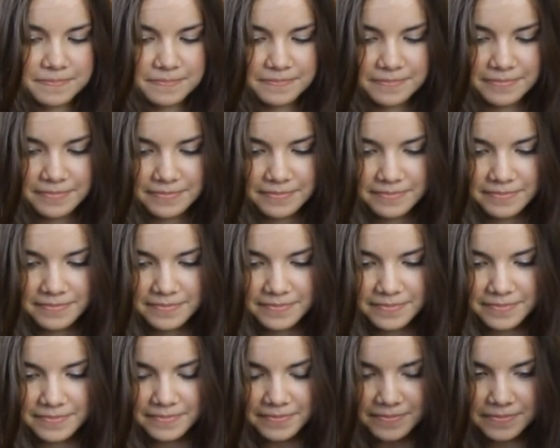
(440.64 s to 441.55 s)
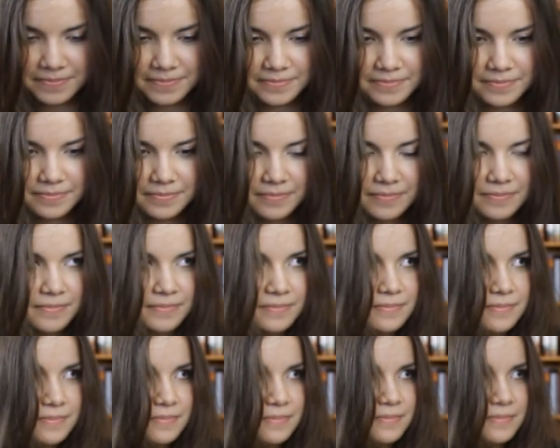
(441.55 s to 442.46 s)

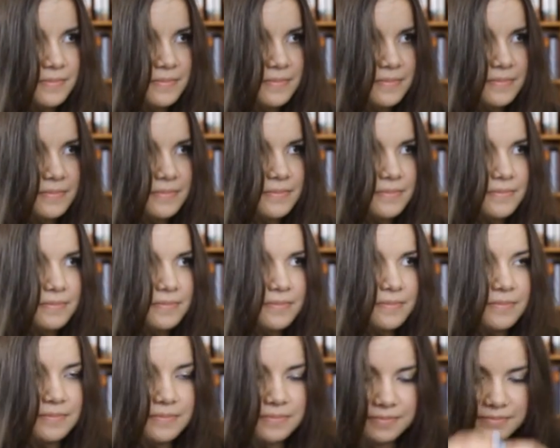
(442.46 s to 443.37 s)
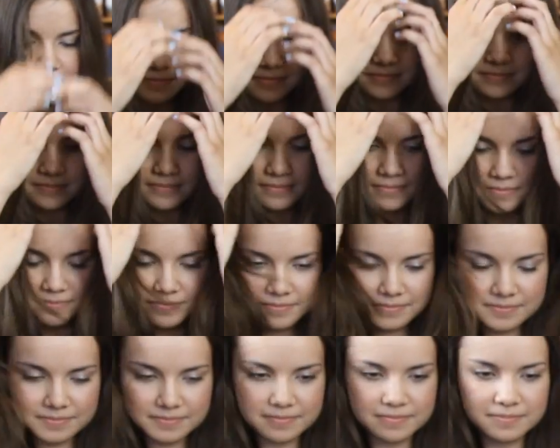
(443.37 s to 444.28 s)

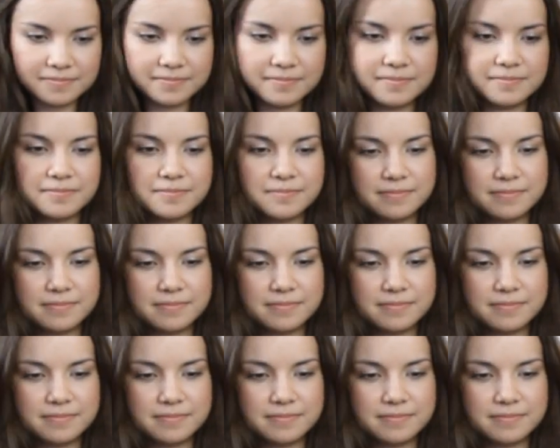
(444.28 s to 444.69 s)
(silent)